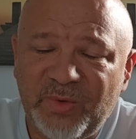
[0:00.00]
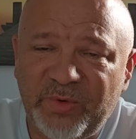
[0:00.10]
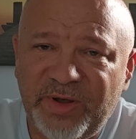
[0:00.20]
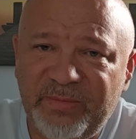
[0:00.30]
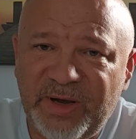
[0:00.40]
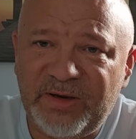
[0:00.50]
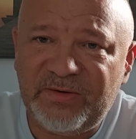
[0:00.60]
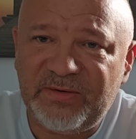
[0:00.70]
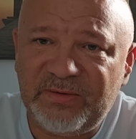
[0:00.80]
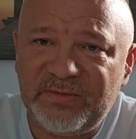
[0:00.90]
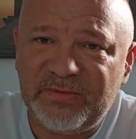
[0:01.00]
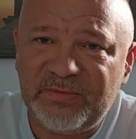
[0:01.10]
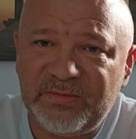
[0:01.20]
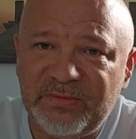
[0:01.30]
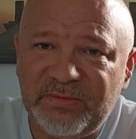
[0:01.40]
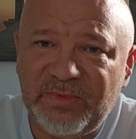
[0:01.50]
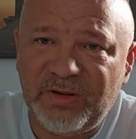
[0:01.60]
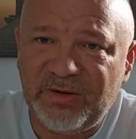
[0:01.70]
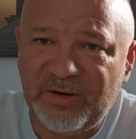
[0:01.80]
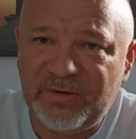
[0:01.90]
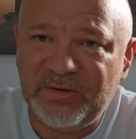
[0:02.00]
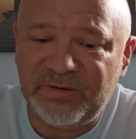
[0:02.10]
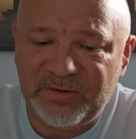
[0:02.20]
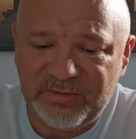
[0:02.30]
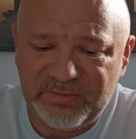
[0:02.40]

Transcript: Were they met in the yard?